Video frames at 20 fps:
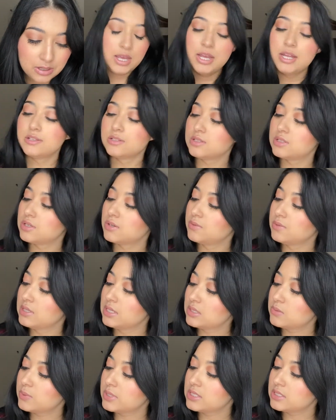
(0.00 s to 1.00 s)
And so
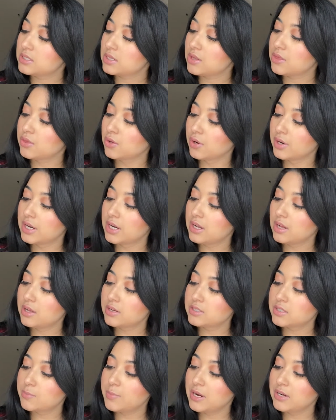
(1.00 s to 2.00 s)
this was
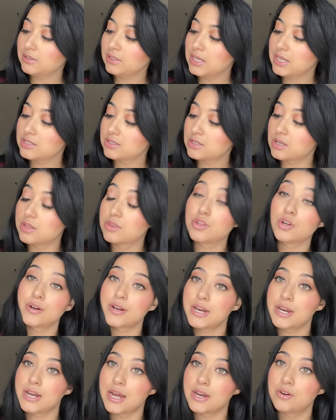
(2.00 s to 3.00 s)
$30. Apparently it's a
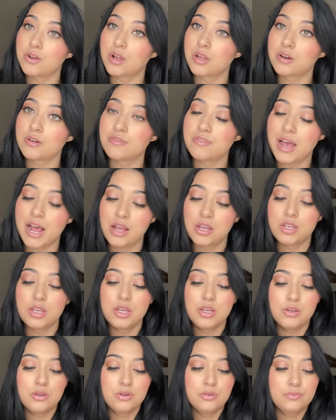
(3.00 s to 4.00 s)
$39
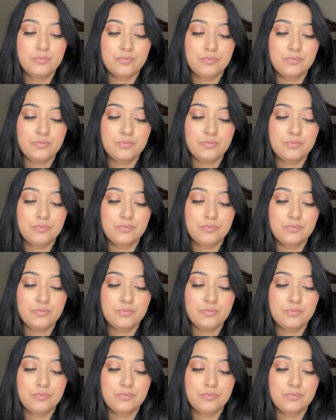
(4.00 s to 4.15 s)
value.